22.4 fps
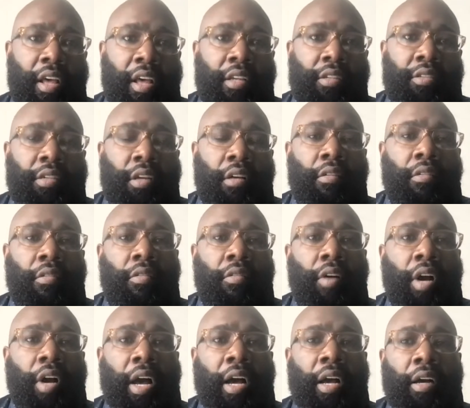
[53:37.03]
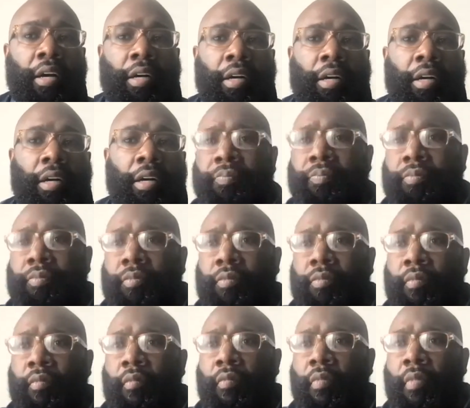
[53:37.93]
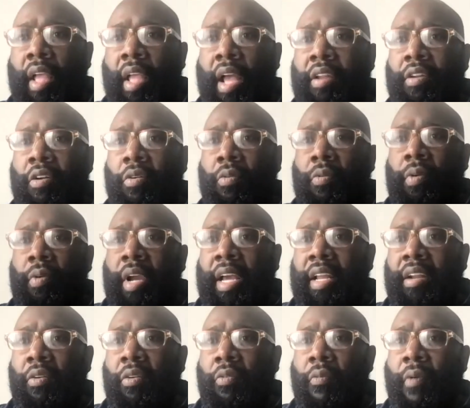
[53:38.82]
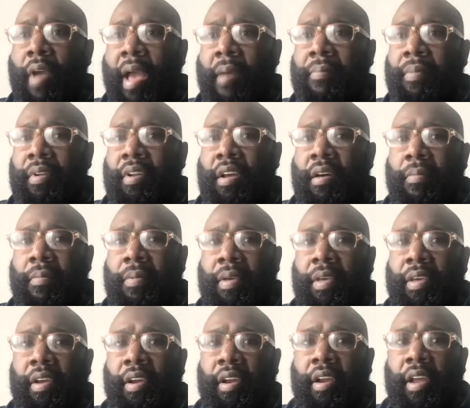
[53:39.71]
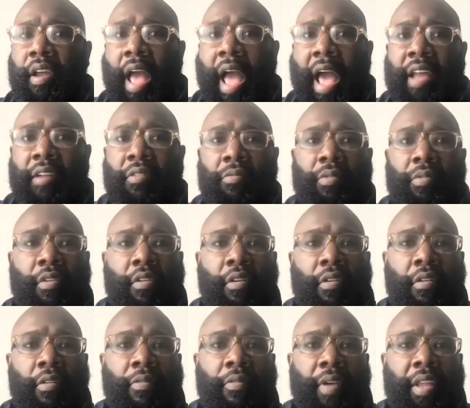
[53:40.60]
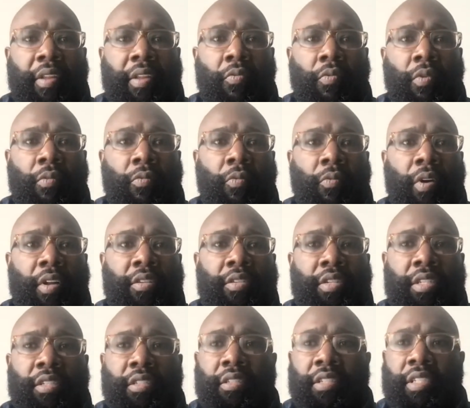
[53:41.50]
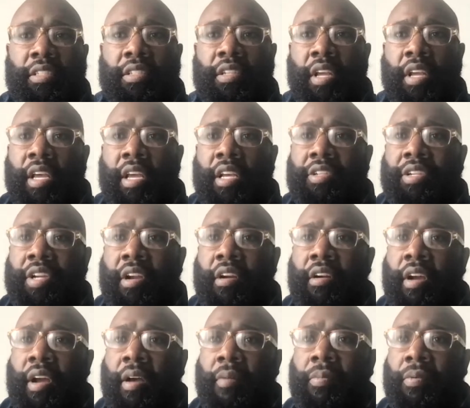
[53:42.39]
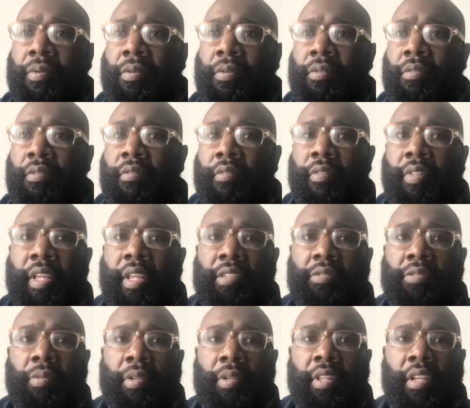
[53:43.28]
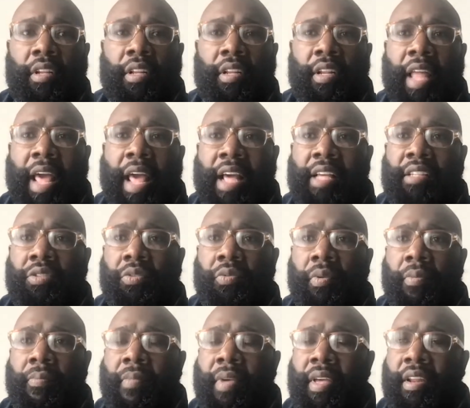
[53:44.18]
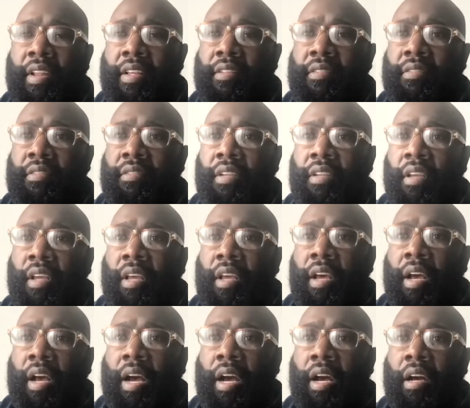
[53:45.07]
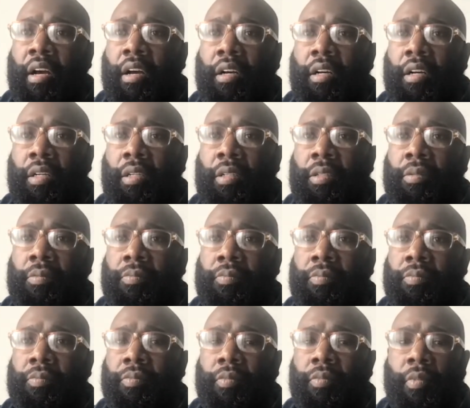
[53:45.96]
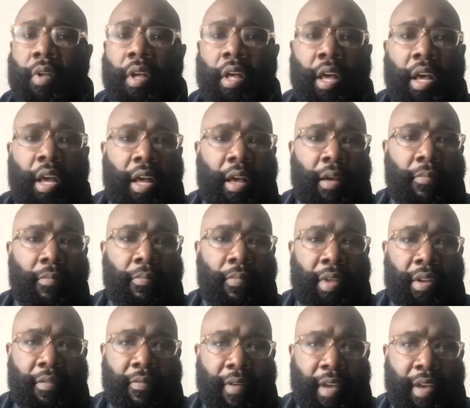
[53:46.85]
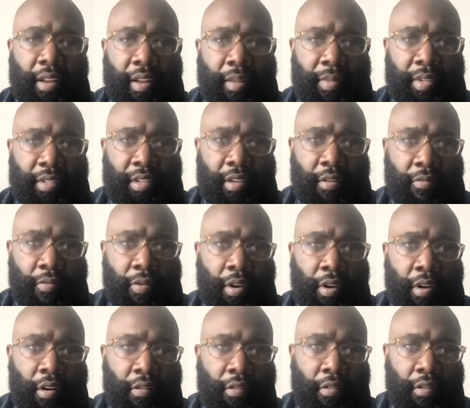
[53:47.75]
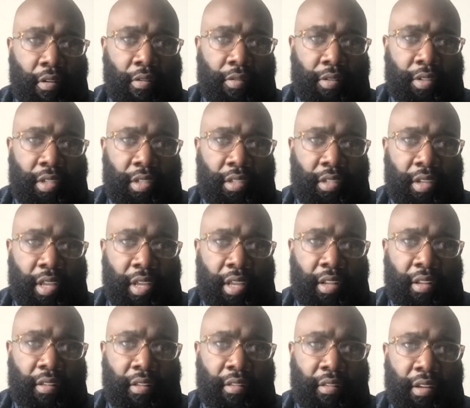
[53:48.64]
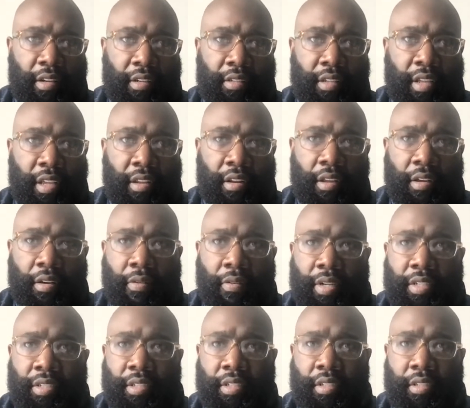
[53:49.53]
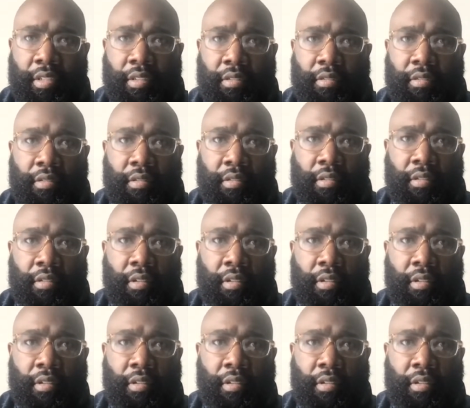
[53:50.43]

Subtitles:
So, I know we're kind of wrapping up here. I don't know if anyone wants to just share a couple things within the last 3 minutes. Matter of fact, let me see if we go over to if there's any questions.